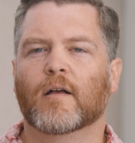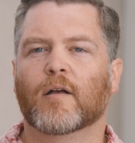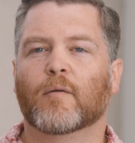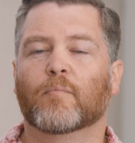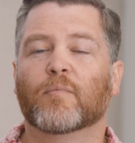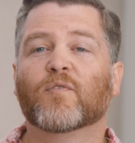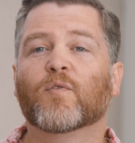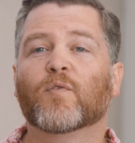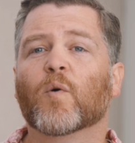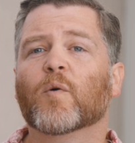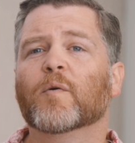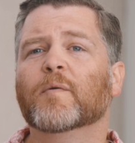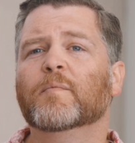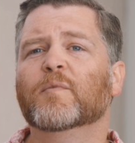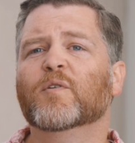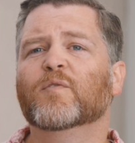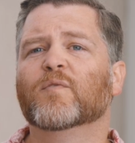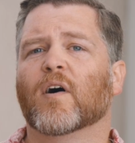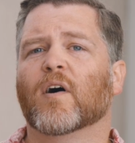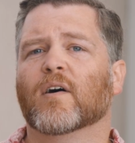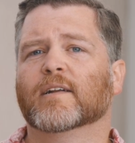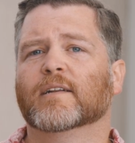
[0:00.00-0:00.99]
Before we
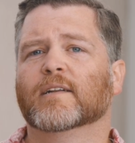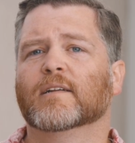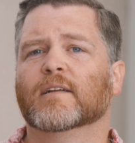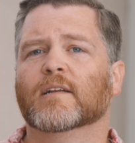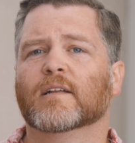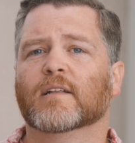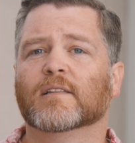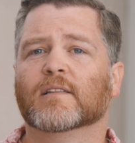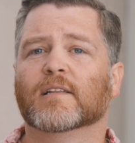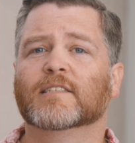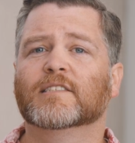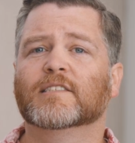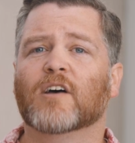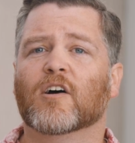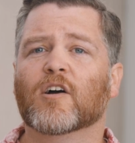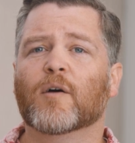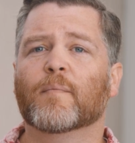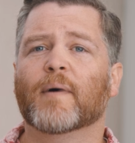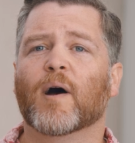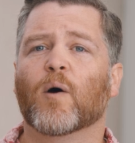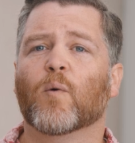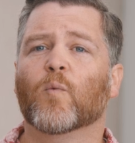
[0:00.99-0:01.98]
move on, let's
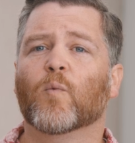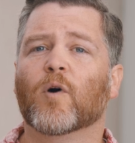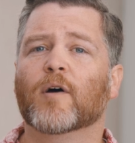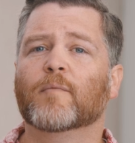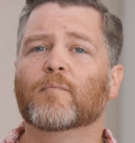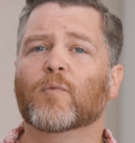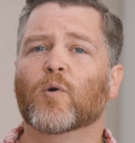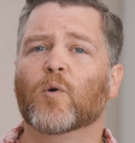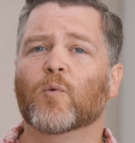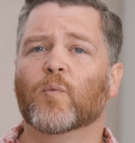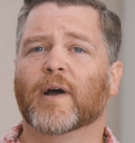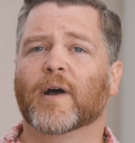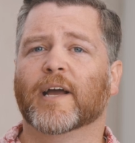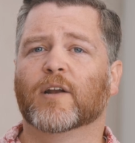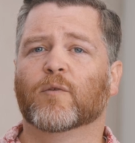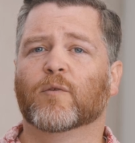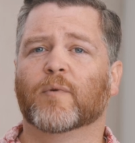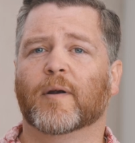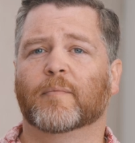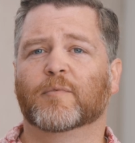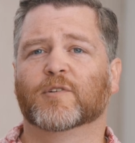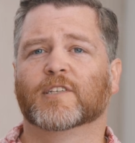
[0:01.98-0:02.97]
talk about one more way to
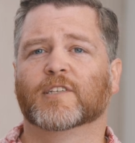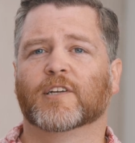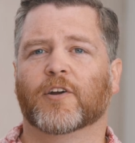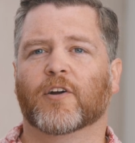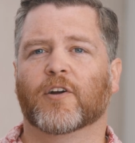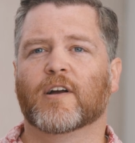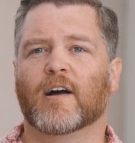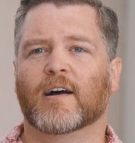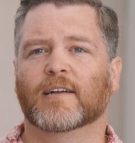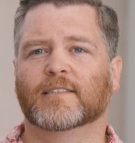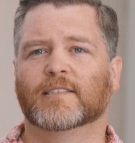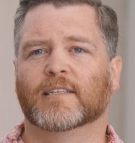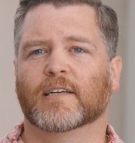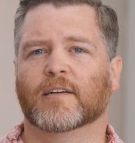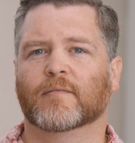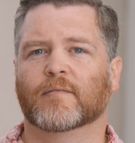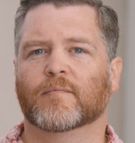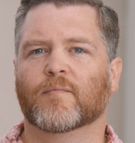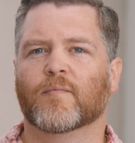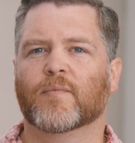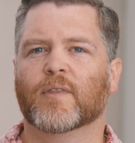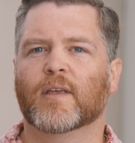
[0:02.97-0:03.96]
represent your content.
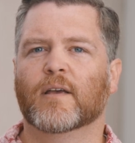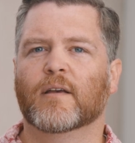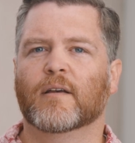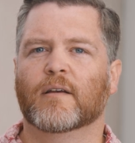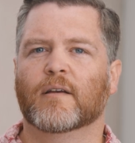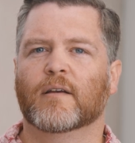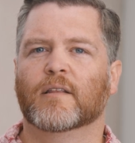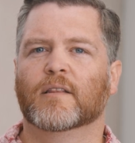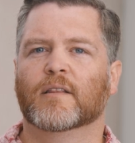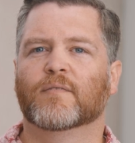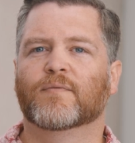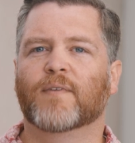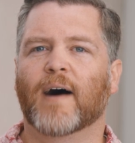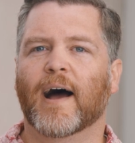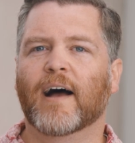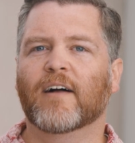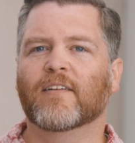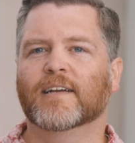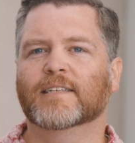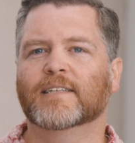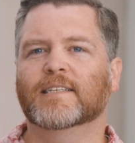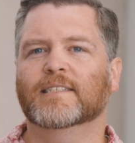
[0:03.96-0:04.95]
The
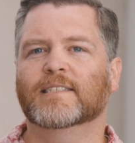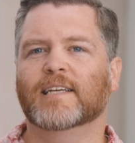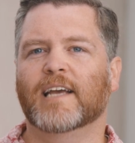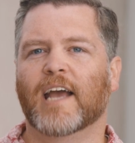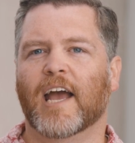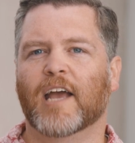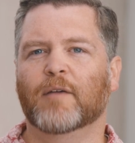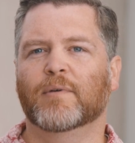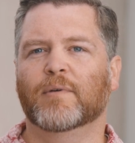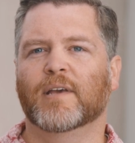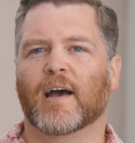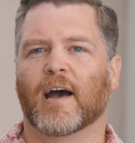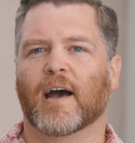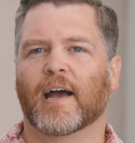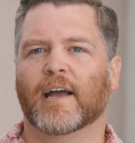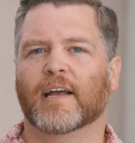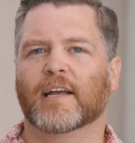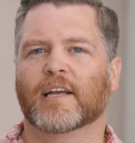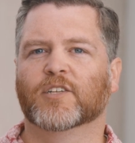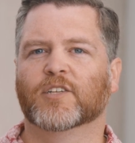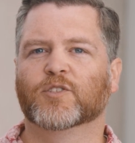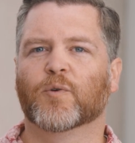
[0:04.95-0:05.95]
File Entity A P
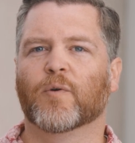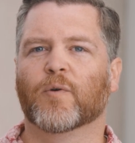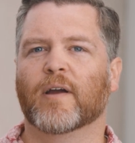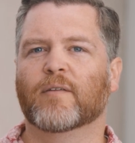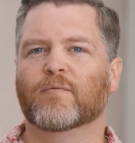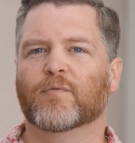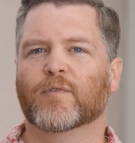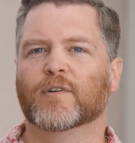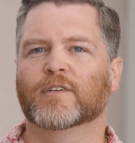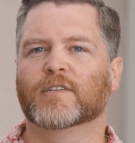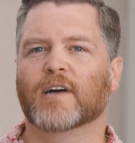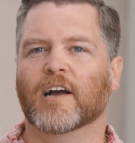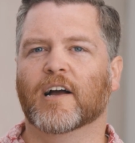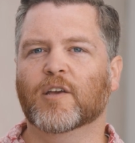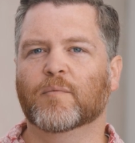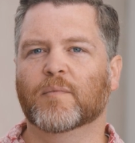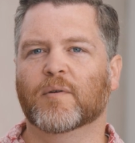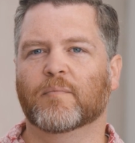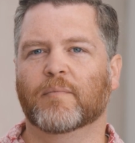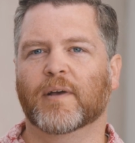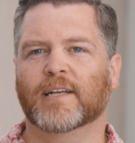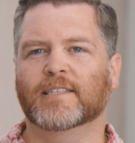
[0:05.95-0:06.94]
I is great for
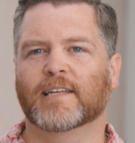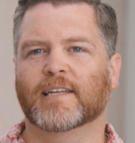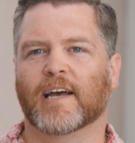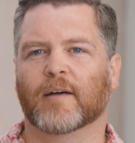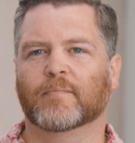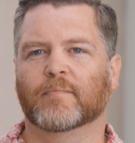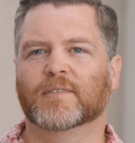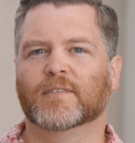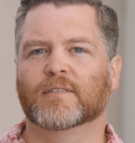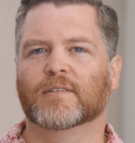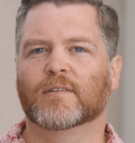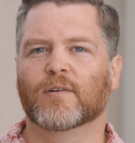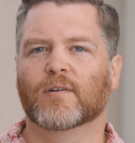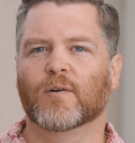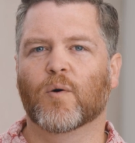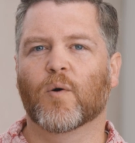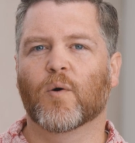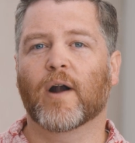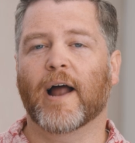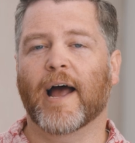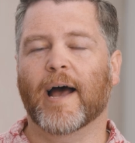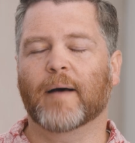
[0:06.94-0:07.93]
document-based apps
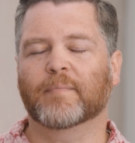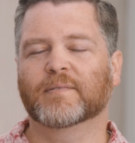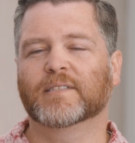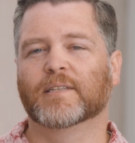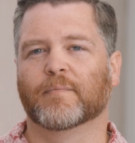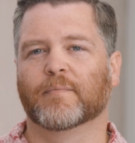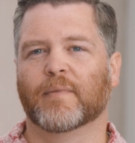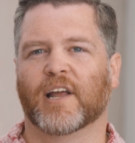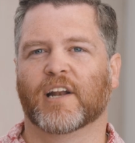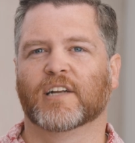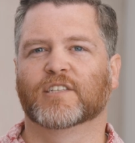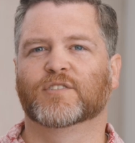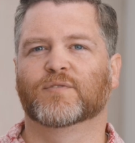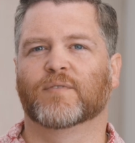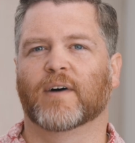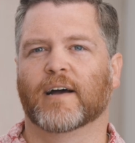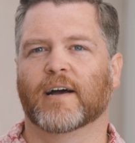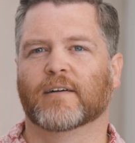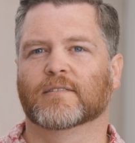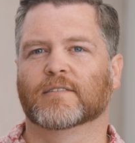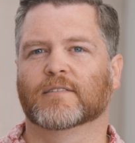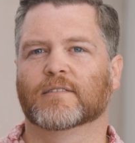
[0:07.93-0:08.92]
or apps that manage
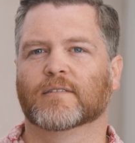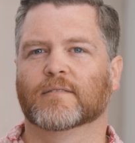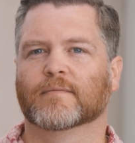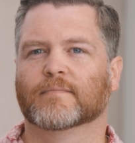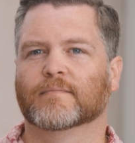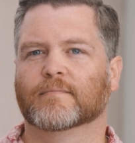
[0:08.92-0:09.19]
files.